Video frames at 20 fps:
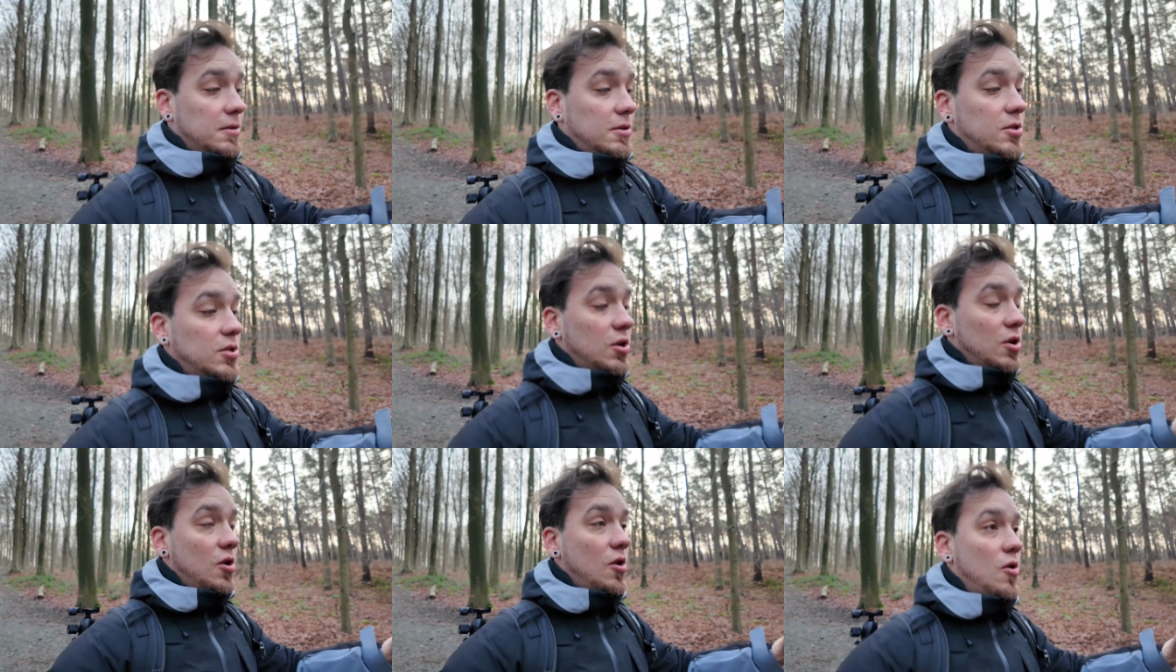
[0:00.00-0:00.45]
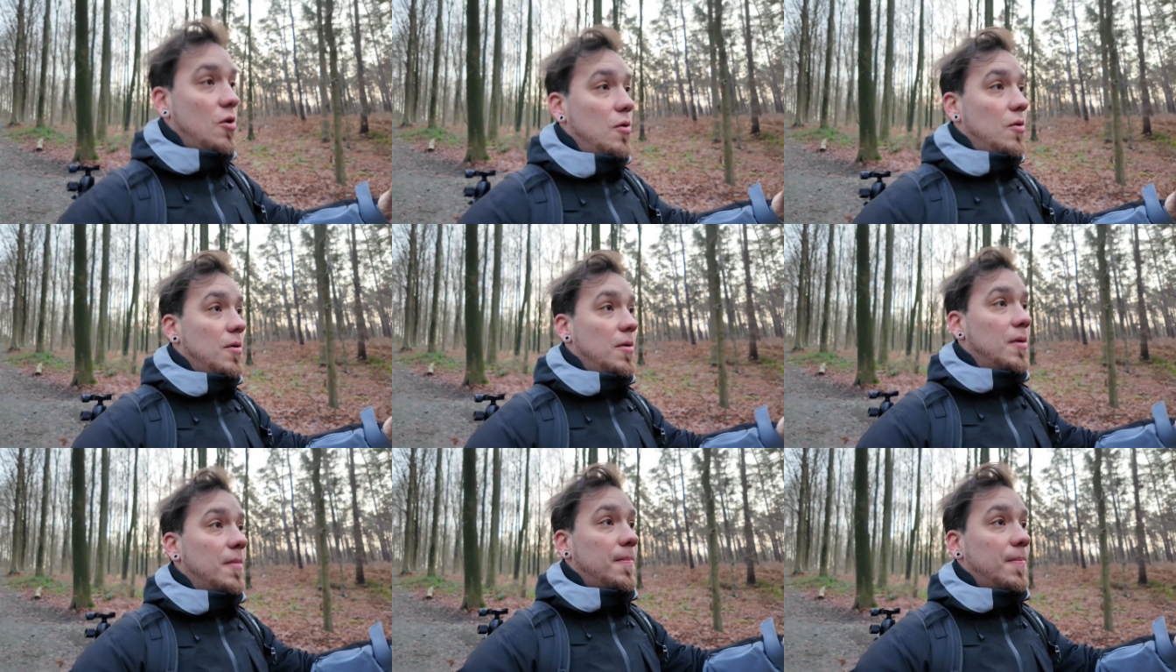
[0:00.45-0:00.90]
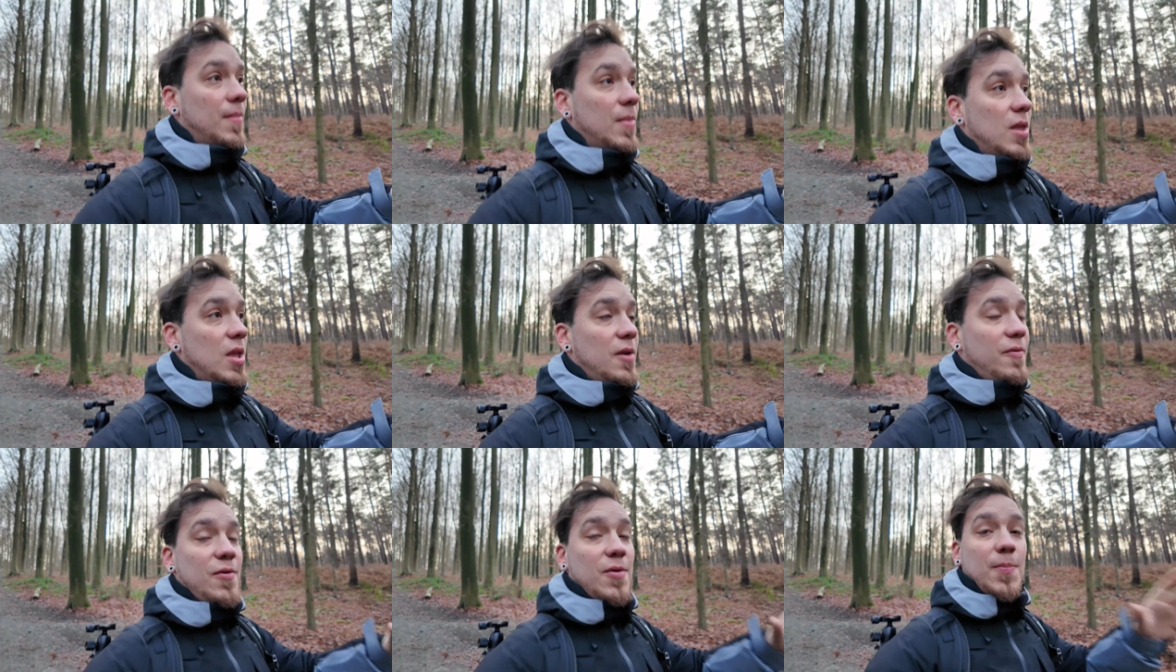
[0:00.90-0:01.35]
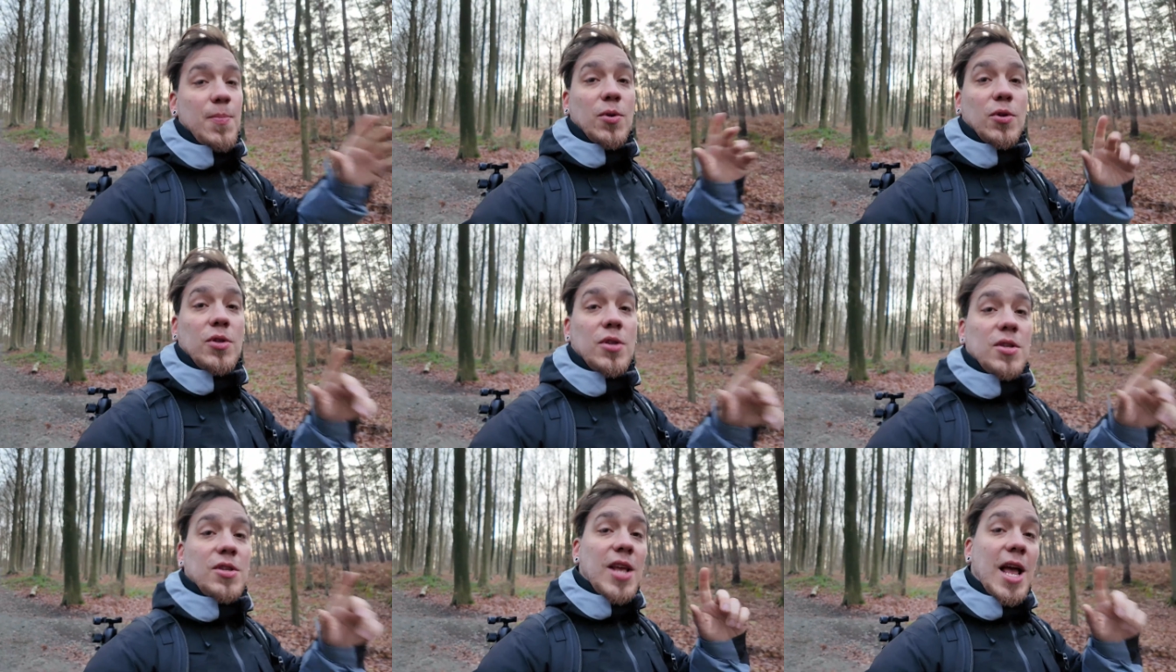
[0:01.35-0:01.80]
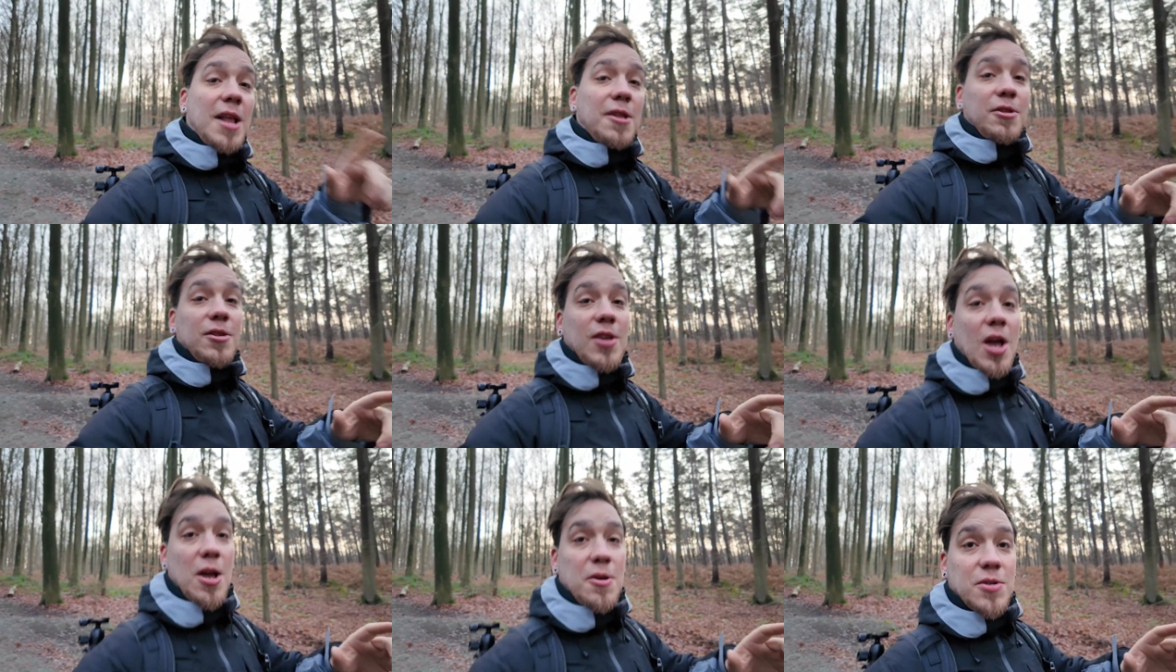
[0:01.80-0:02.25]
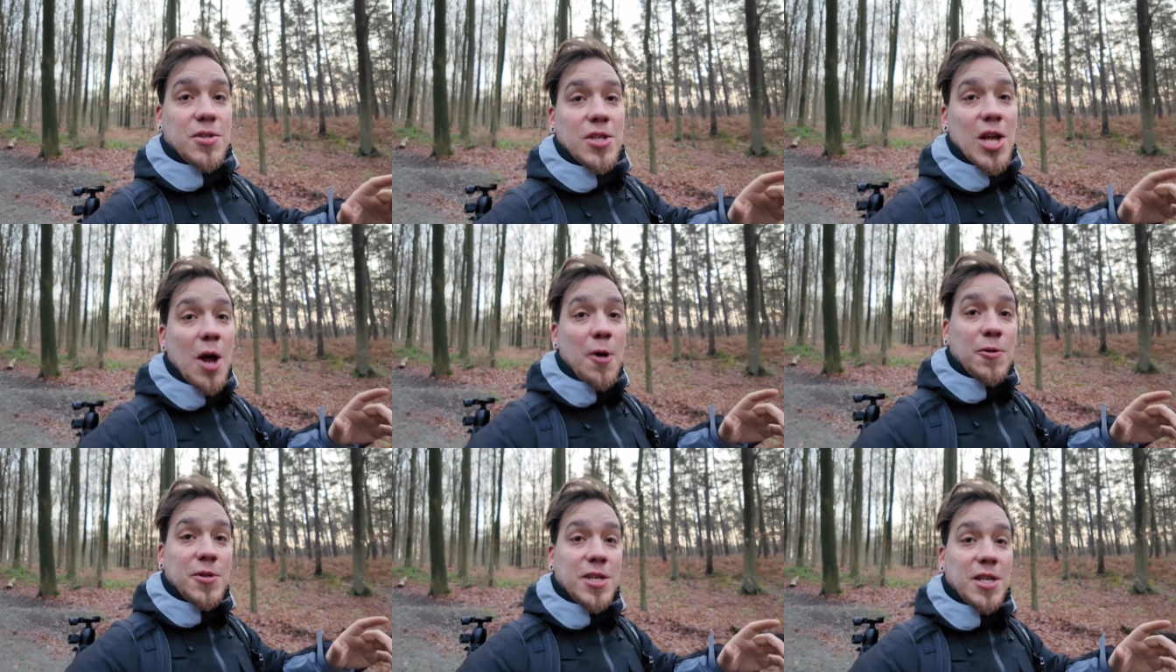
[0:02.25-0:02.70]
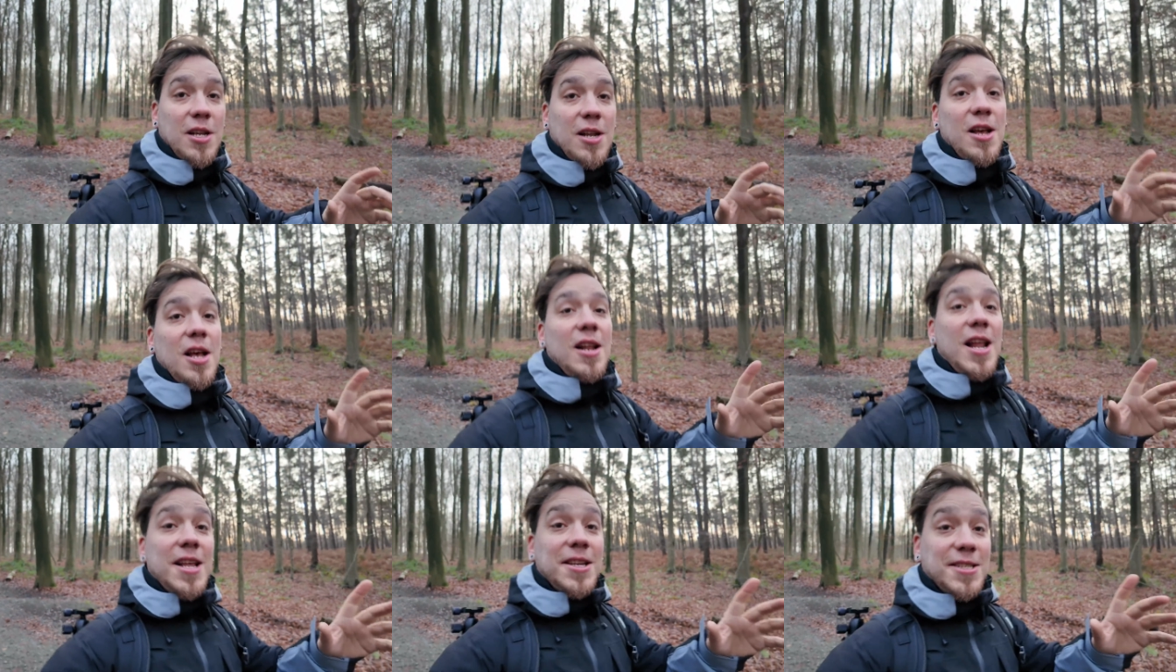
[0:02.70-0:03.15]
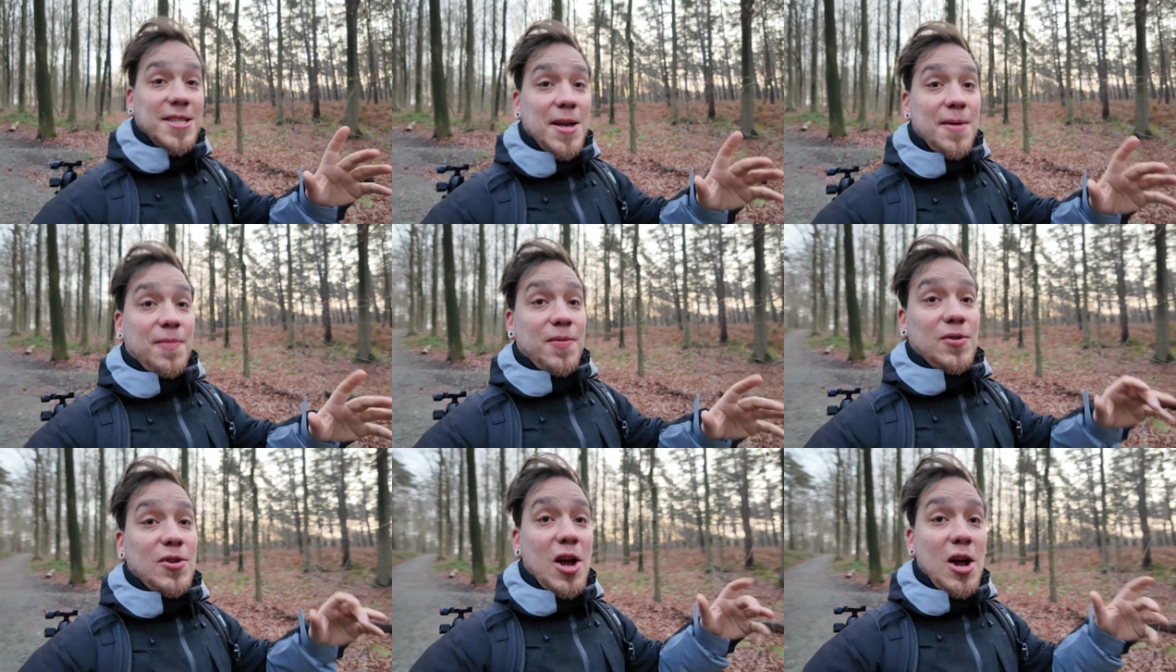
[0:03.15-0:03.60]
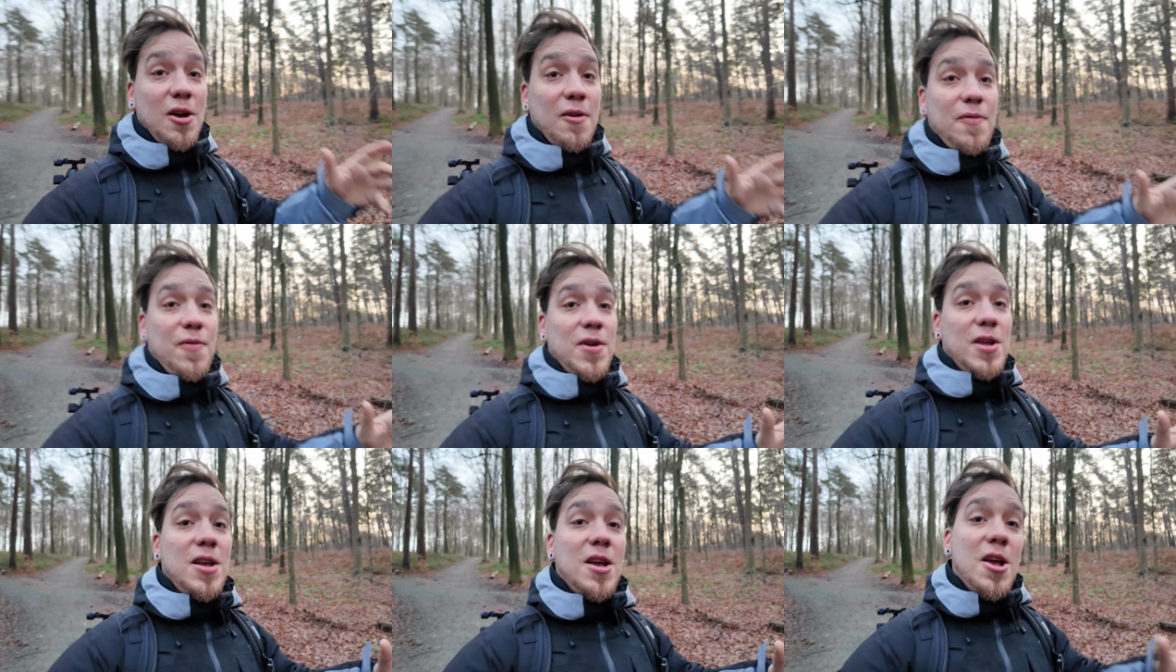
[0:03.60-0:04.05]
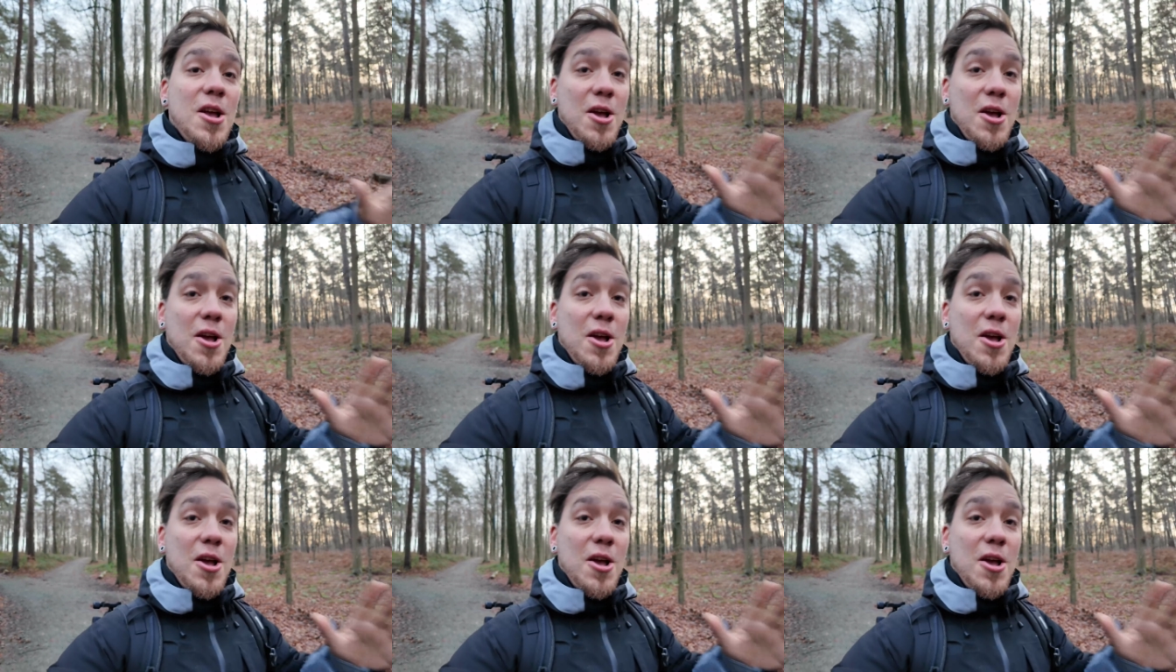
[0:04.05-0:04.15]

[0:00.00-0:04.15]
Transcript: So if you put 10,000 hours in landscape photography,